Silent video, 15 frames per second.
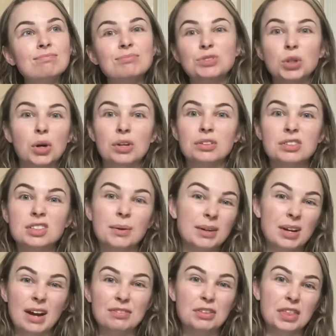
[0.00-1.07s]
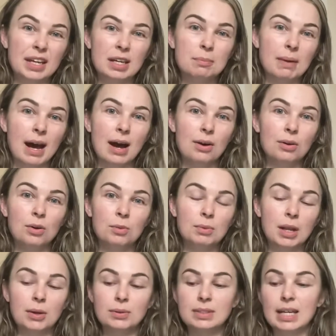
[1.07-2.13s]
done, so I don't have to think about
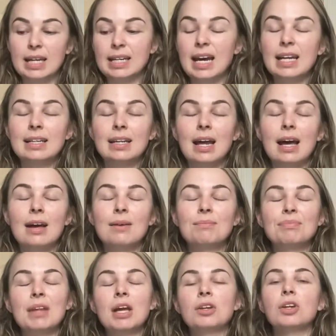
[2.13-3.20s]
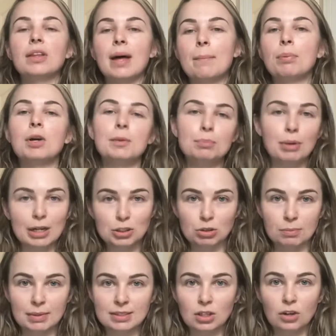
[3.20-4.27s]
uploading. And not that I'm putting pressure
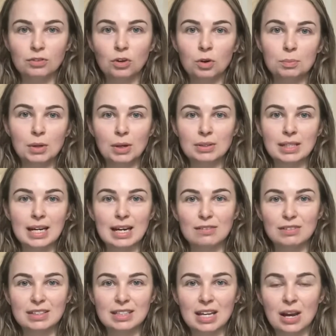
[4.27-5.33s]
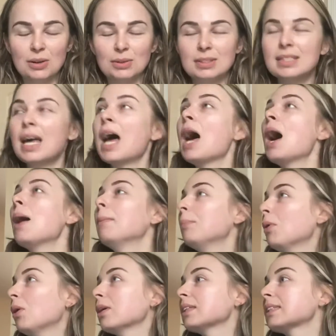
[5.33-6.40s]
on myself uploading any videos,
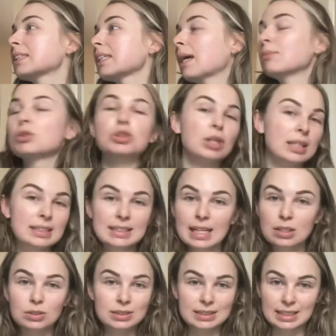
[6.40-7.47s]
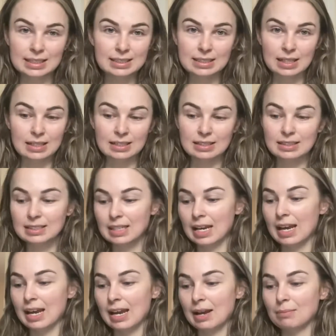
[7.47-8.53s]
but I'm just trying to stay consistent.
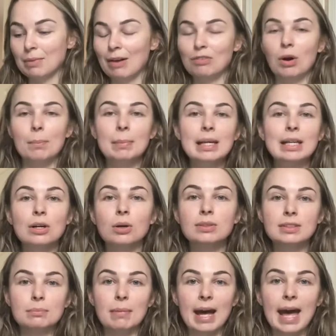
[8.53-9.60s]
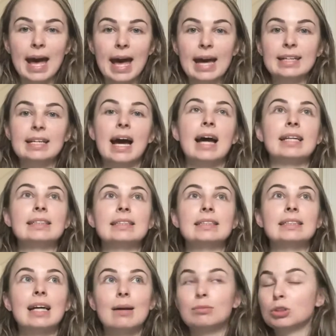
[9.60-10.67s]
I've got mini goals in my head
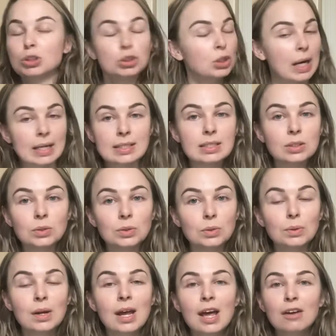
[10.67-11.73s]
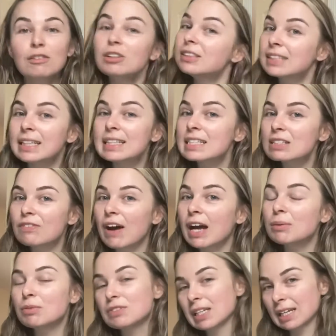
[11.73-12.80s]
and I'm just trying to feel
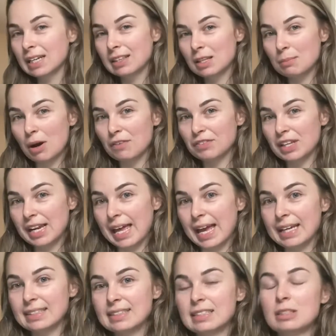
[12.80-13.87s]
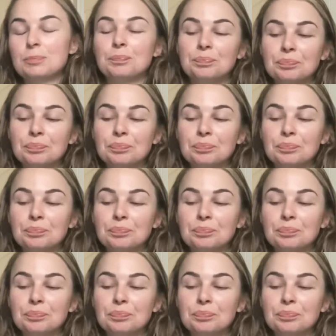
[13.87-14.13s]
satisfied with ticking them off the list.